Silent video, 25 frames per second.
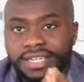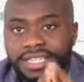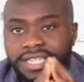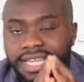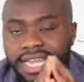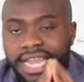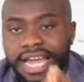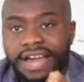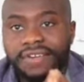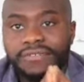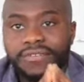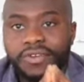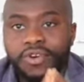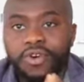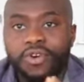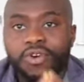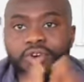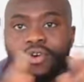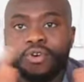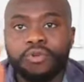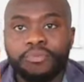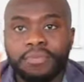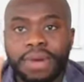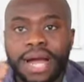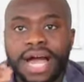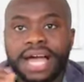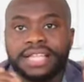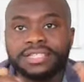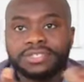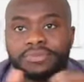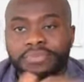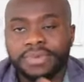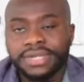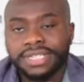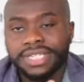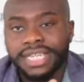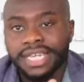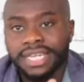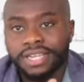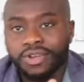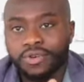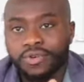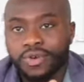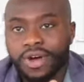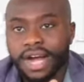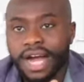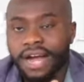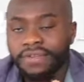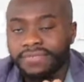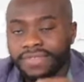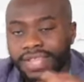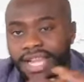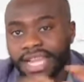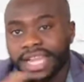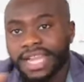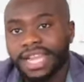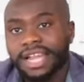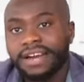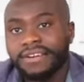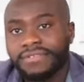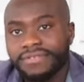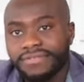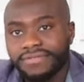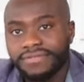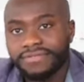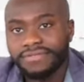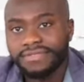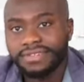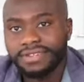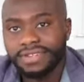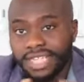then I've got to hold my hands up and say, you know what, I've done enough.